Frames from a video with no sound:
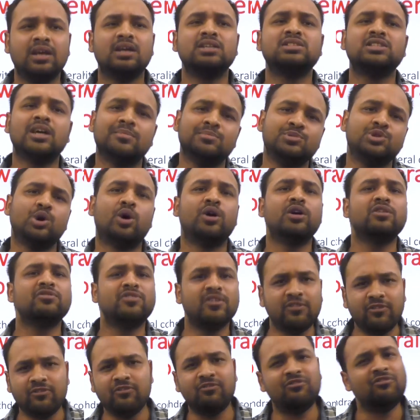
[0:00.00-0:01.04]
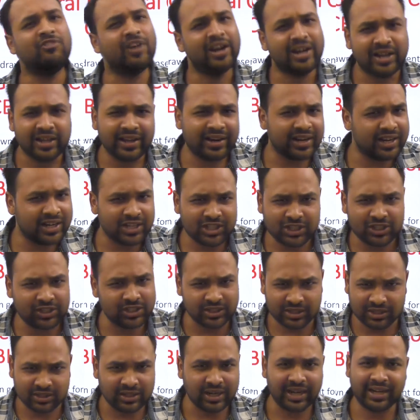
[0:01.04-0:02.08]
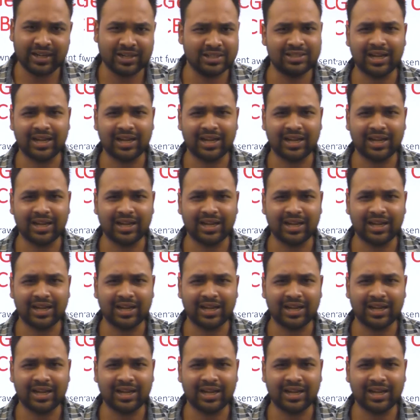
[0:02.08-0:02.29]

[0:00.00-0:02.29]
some sort of a federation, right?